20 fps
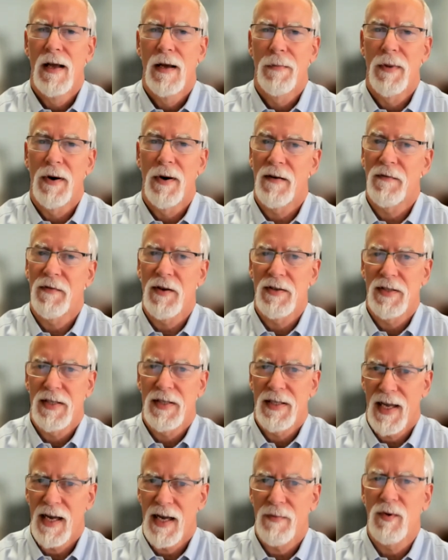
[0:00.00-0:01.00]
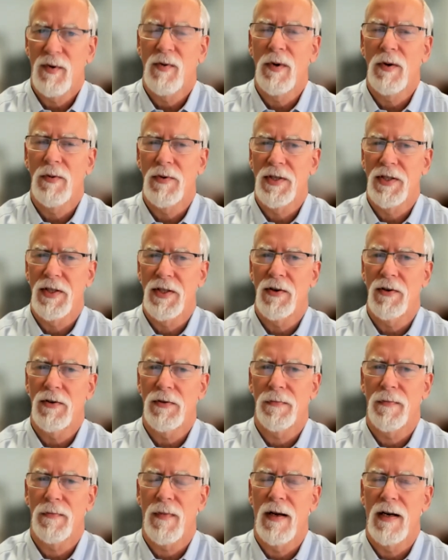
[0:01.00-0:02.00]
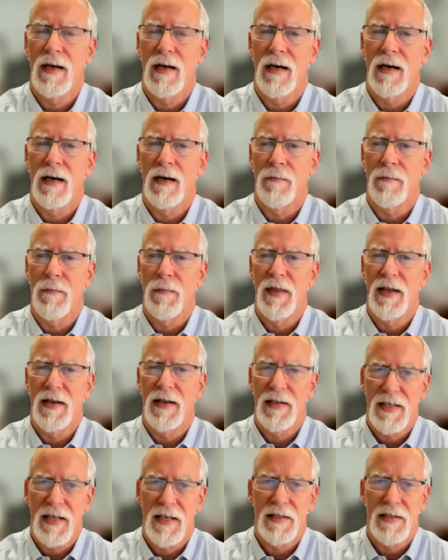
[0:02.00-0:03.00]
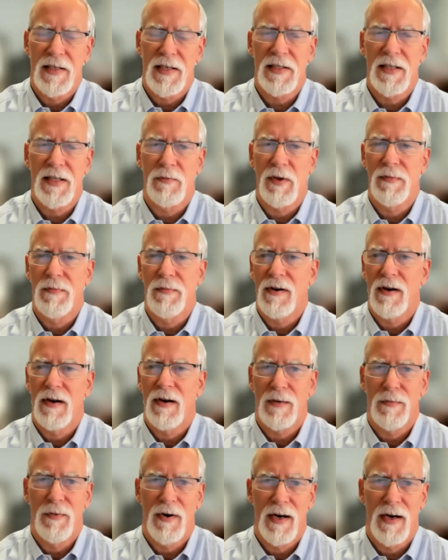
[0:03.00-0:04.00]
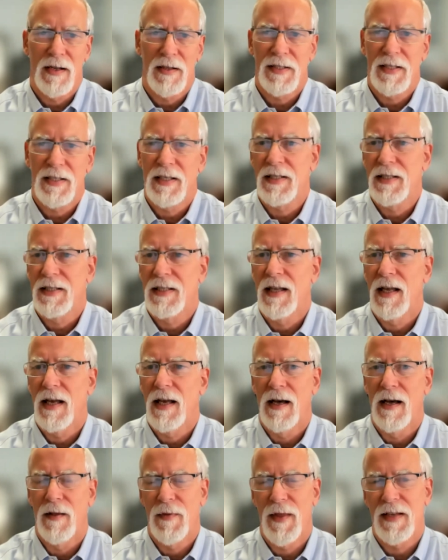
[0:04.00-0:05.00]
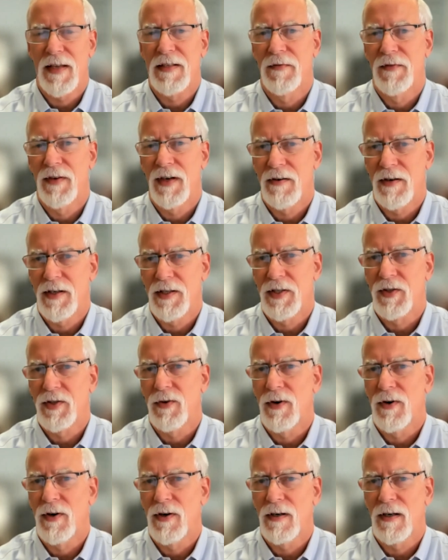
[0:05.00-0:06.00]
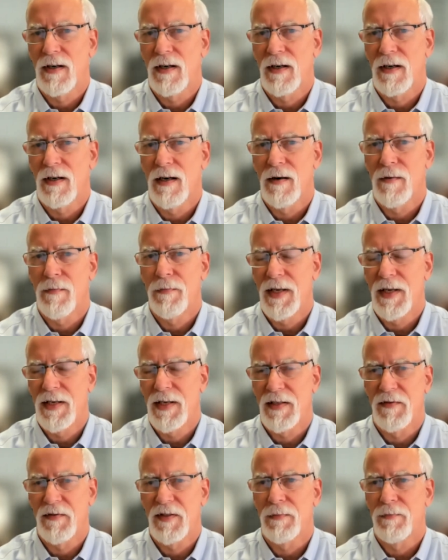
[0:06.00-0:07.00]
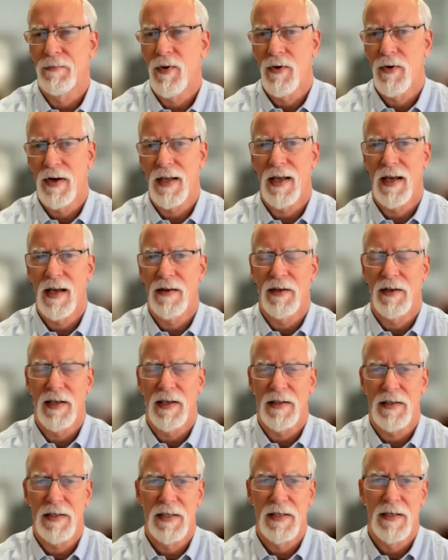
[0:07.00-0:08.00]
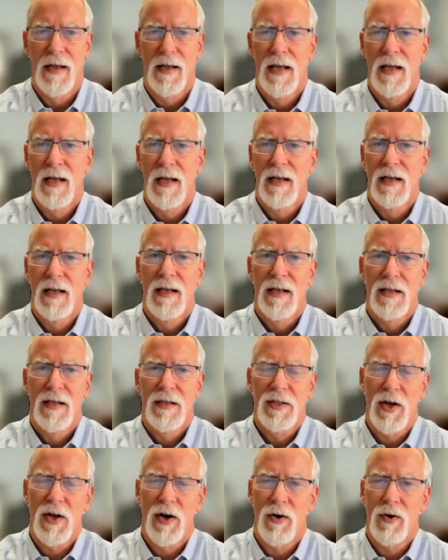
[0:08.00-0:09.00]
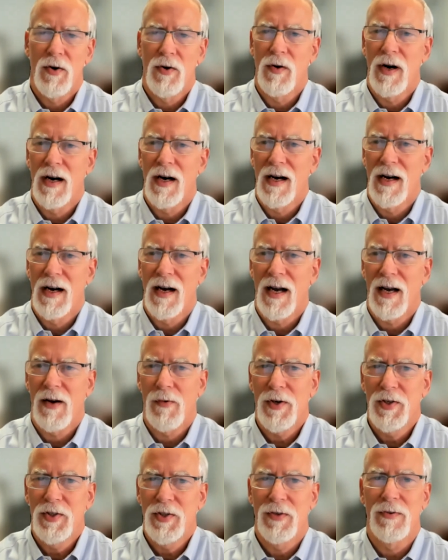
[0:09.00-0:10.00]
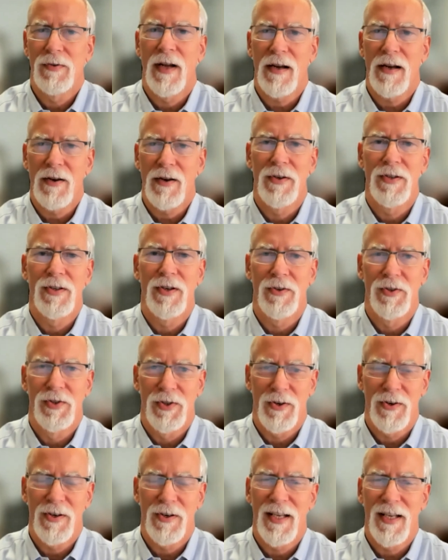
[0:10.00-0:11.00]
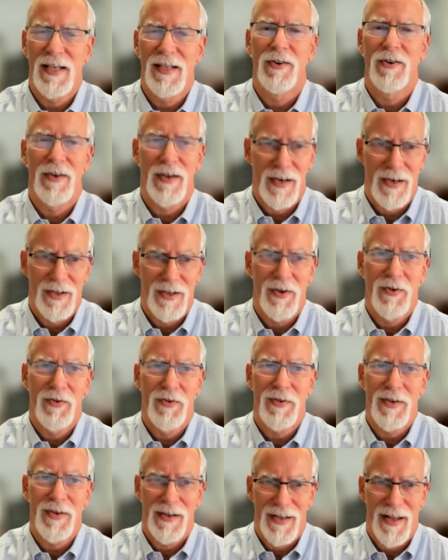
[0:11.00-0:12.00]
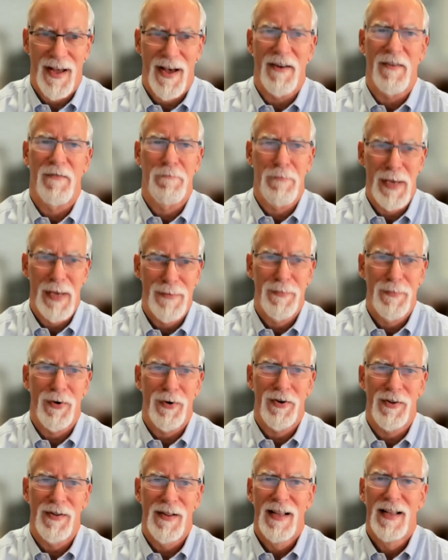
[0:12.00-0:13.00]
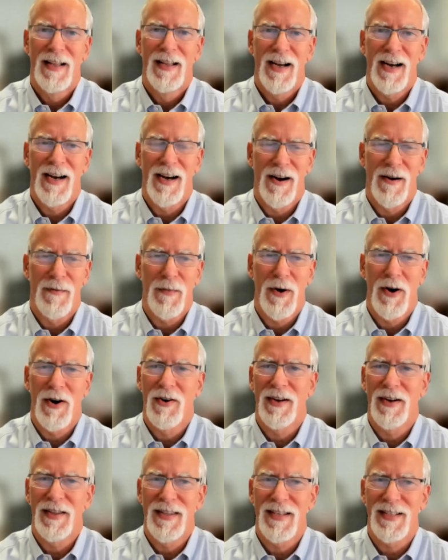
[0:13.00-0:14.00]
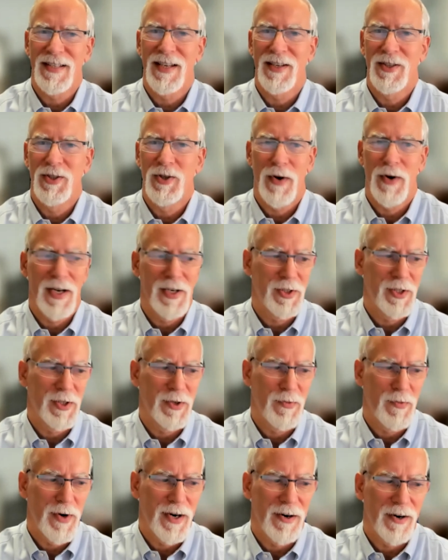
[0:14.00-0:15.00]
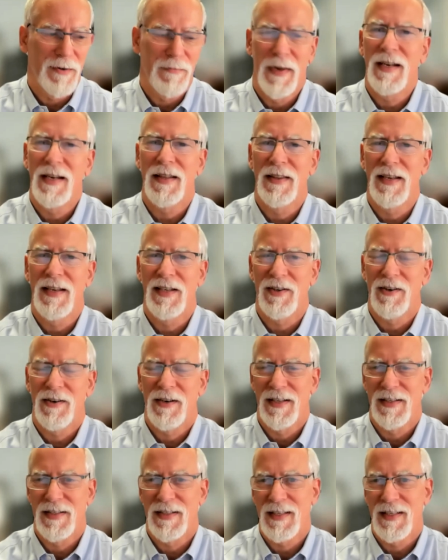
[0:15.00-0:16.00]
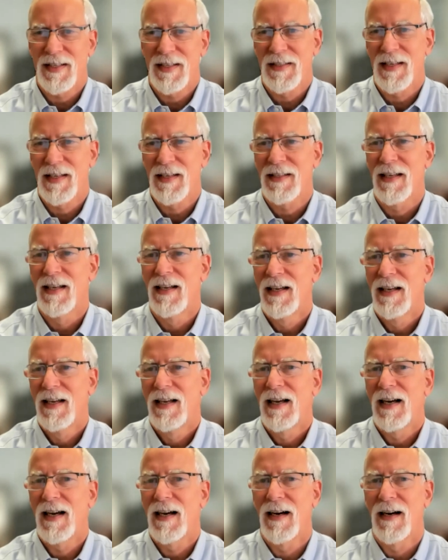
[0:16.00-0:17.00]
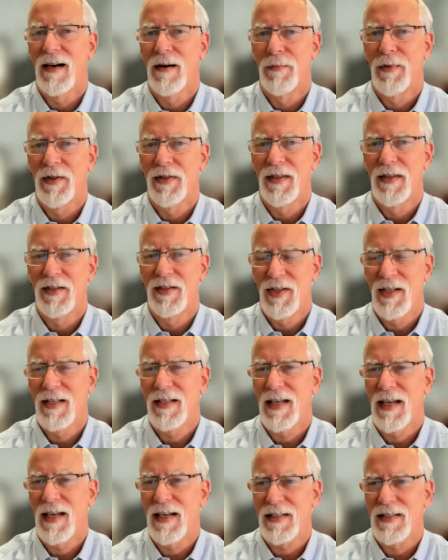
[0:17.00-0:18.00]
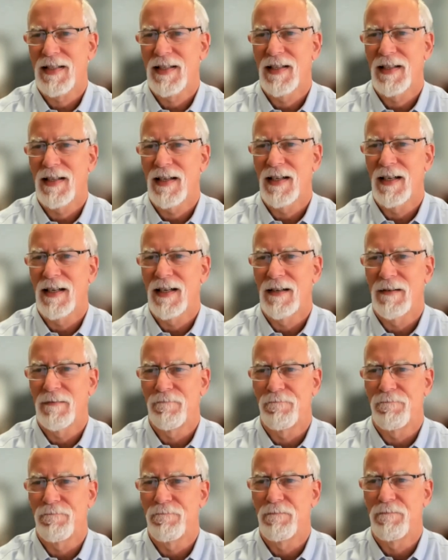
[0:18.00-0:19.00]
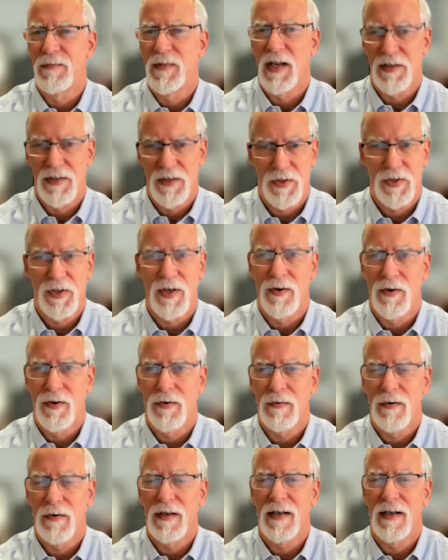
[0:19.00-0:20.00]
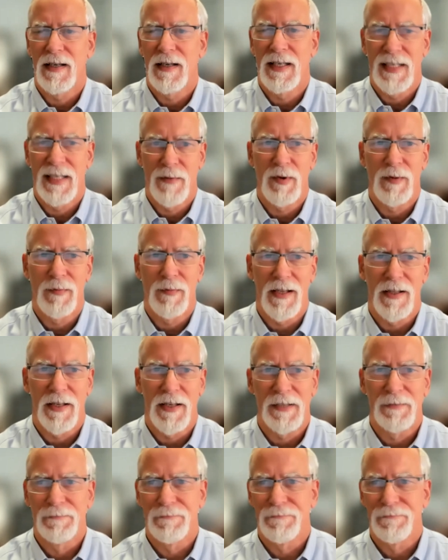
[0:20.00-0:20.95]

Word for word: But if there's an abnormal result um, that is consistent with periodic paralysis, uh, that's a very strong uh, piece of supporting evidence. So uh, I wish you luck on your journey. You're not alone. A lot of people um, are in this situation where many things are consistent, uh, but the gene test um, doesn't show uh, an abnormality.